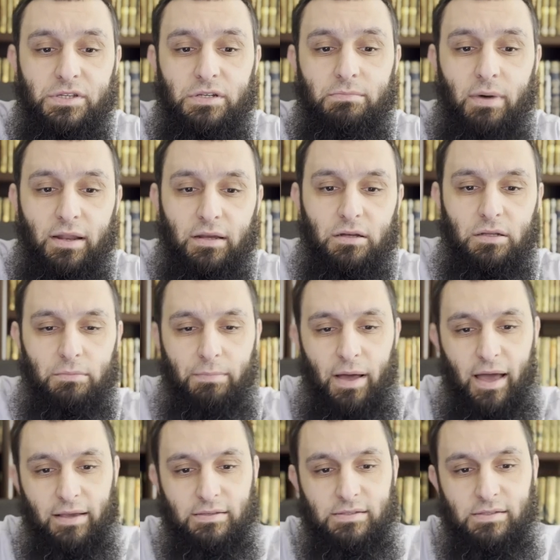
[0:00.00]
in medical
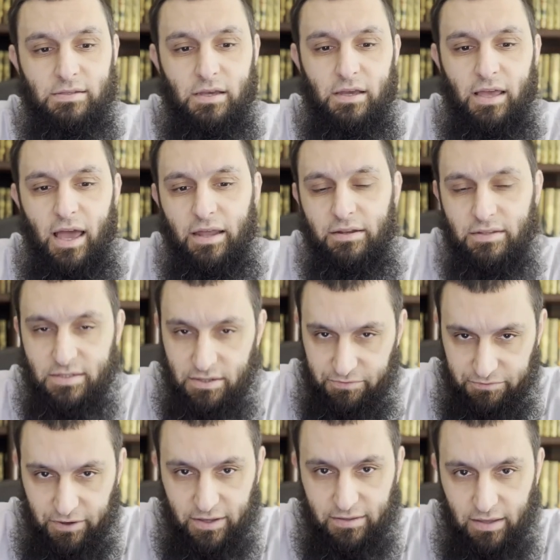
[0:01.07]
bags and its
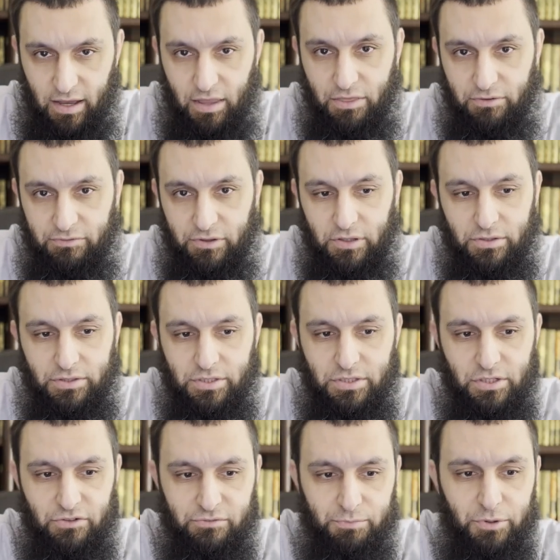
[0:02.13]
effect on the validity
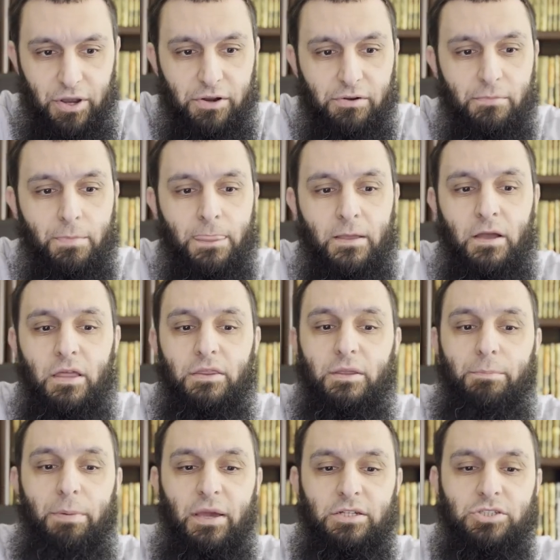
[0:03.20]
of prayer. The
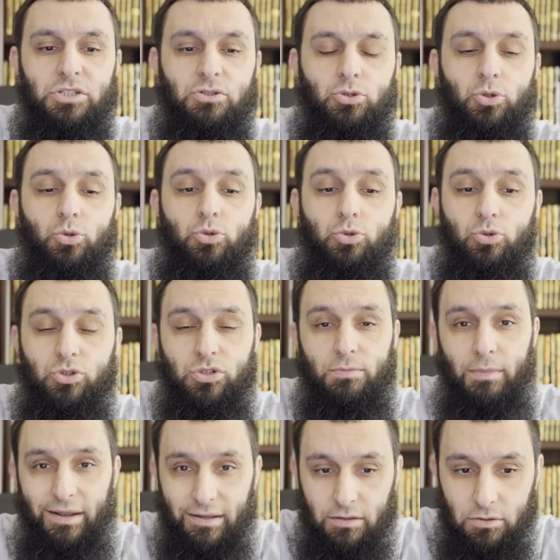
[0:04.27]
patient who, due to
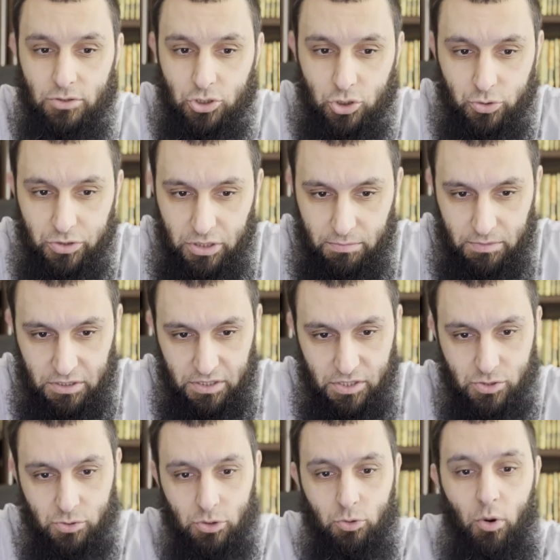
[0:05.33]
medical treatment,
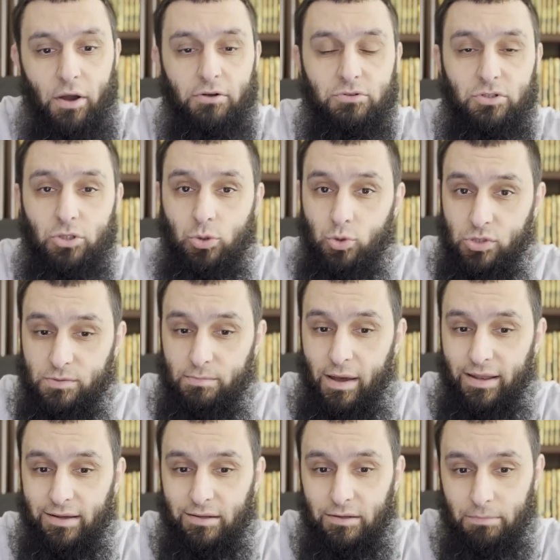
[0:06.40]
is required to use
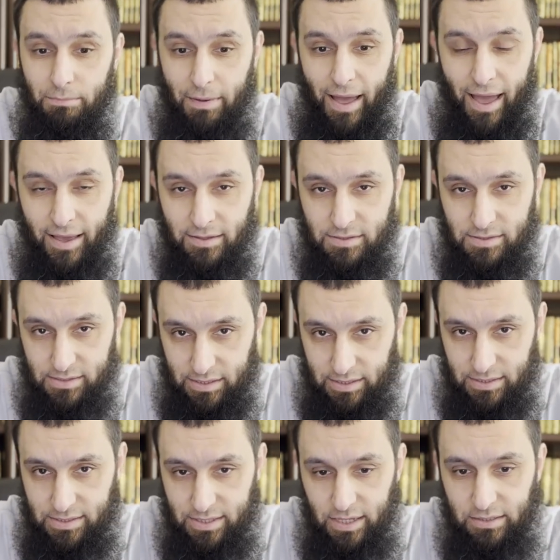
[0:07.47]
medical bags to
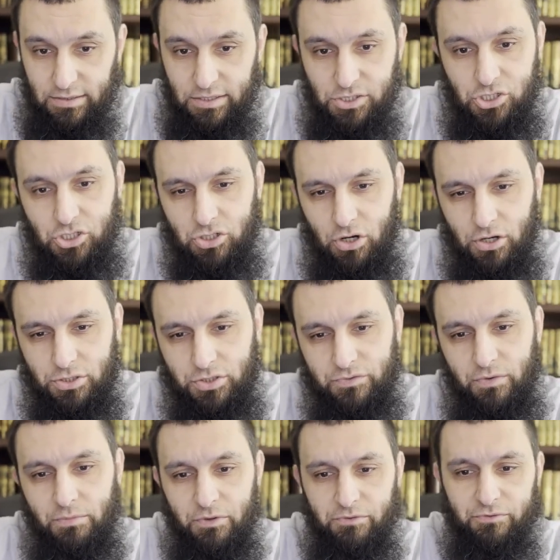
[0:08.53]
contain discharge
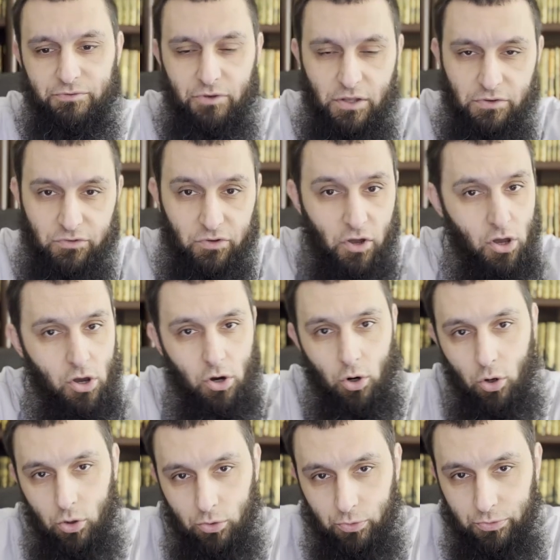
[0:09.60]
from the front
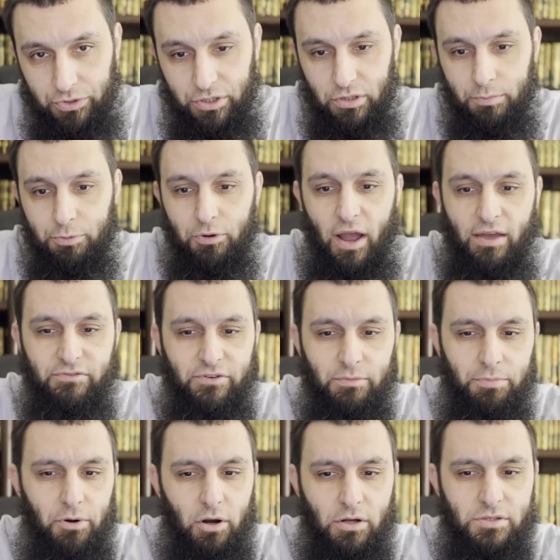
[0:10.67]
or rear private
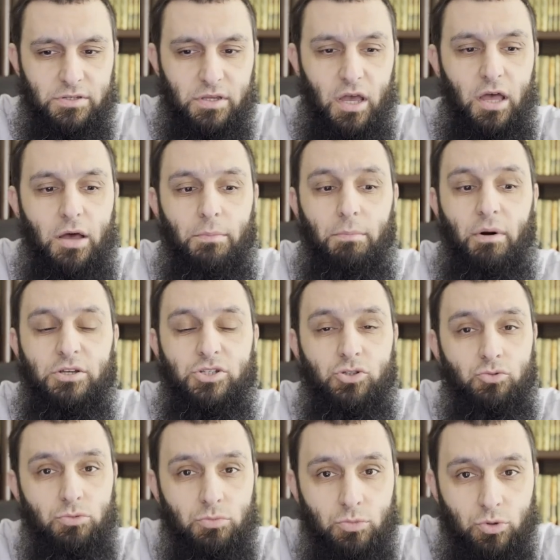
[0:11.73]
parts must
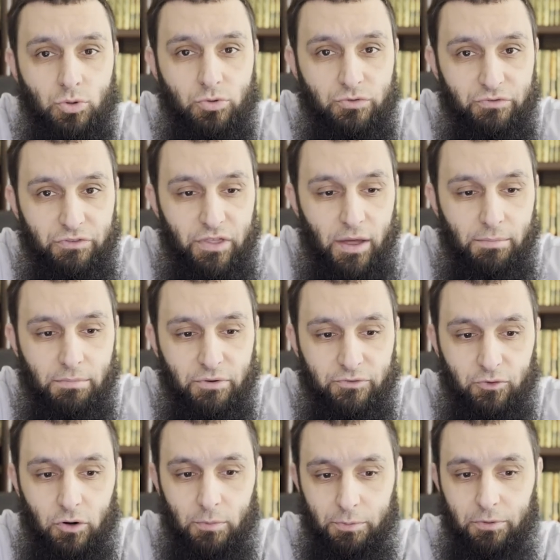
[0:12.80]
remove them
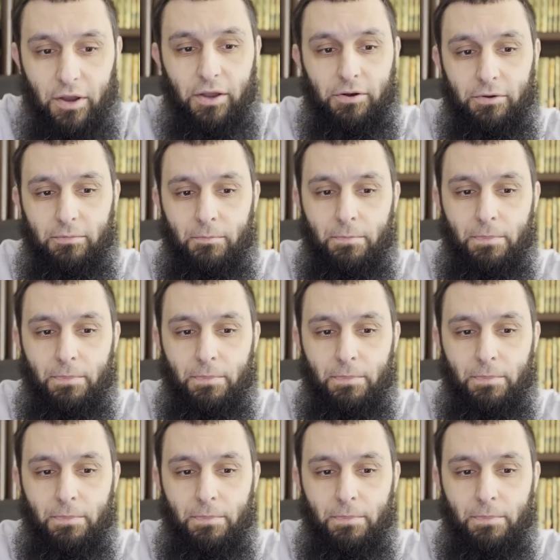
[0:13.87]
before prayer,